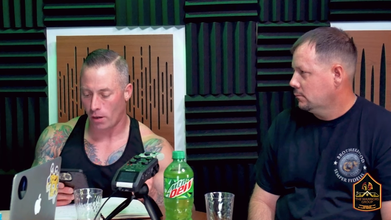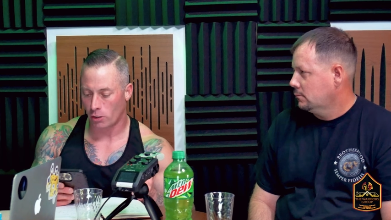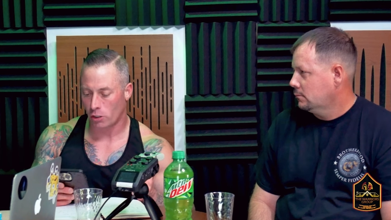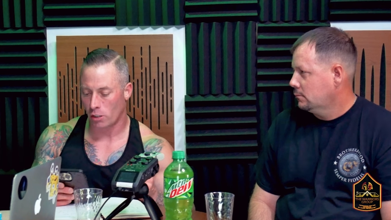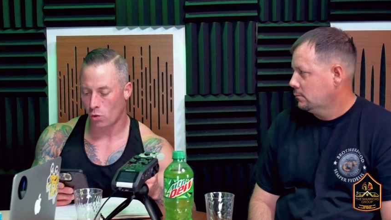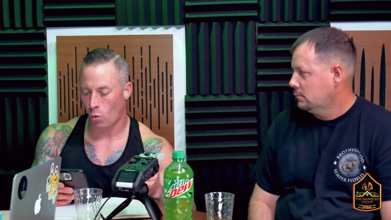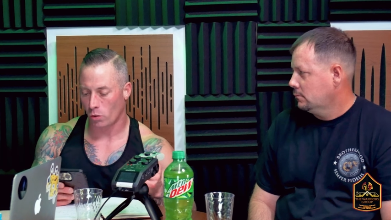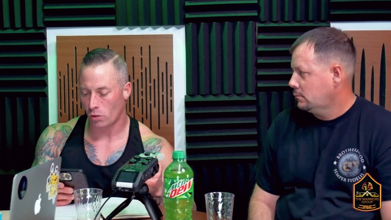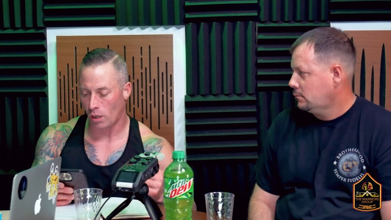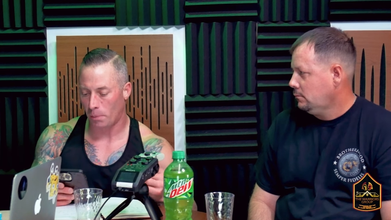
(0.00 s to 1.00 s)
Speaker 1: functions
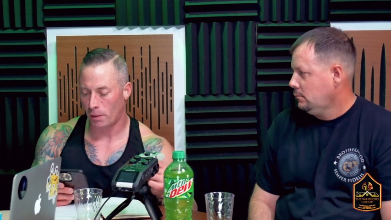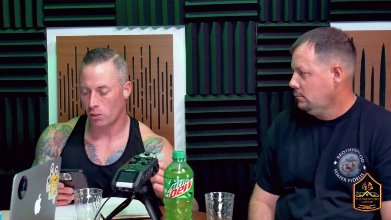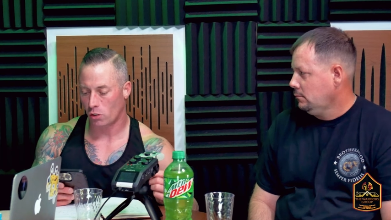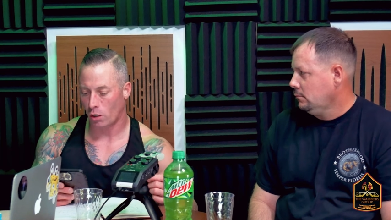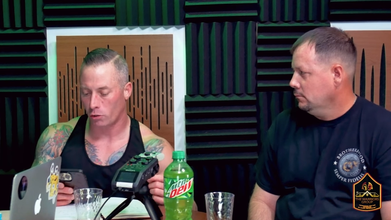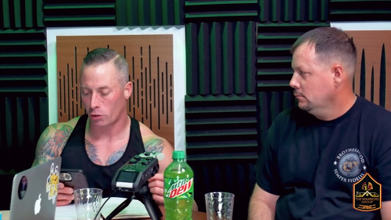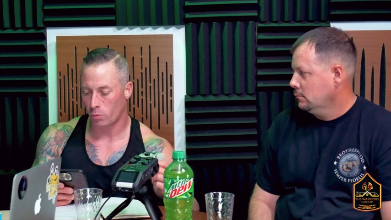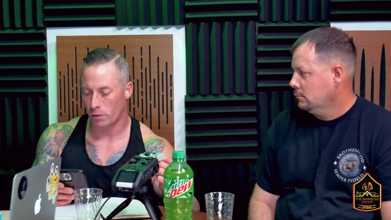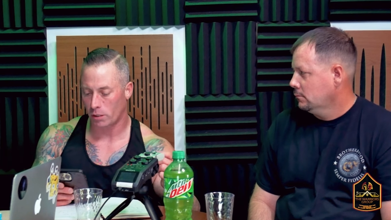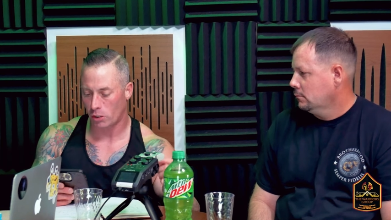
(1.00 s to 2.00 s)
or supplement
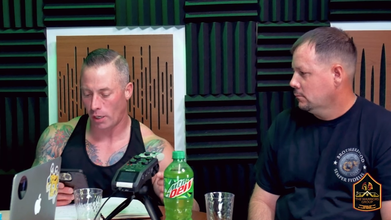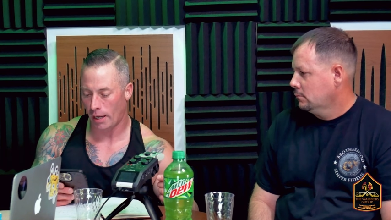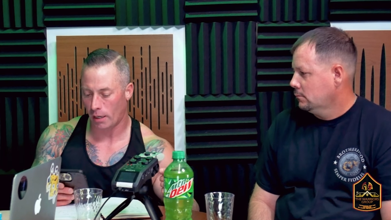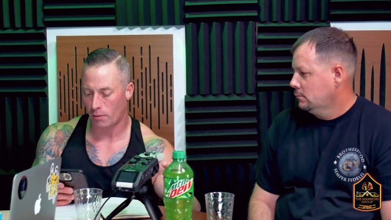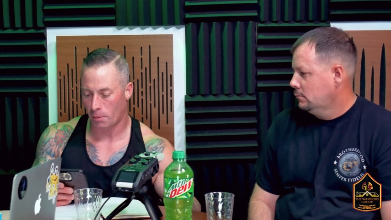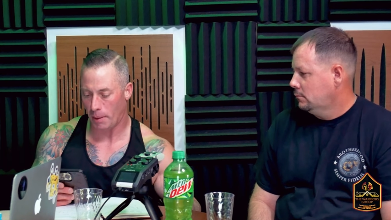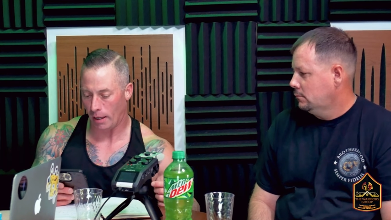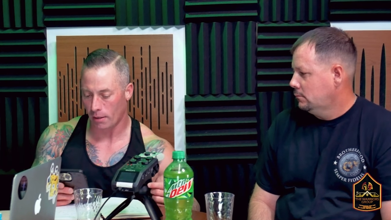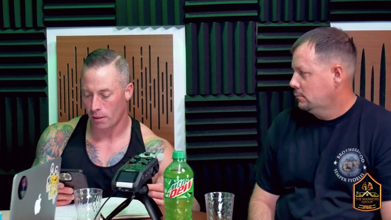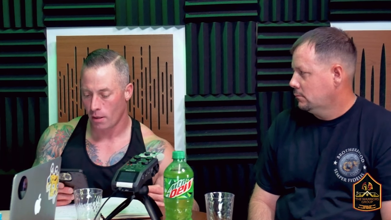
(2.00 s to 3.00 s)
disclosure with the chain of
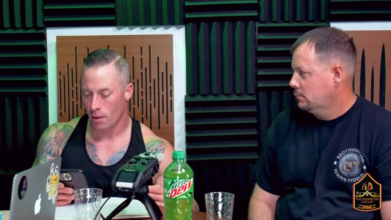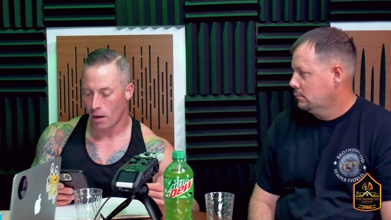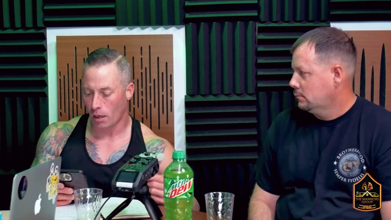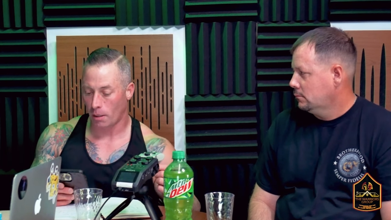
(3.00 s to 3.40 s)
command. A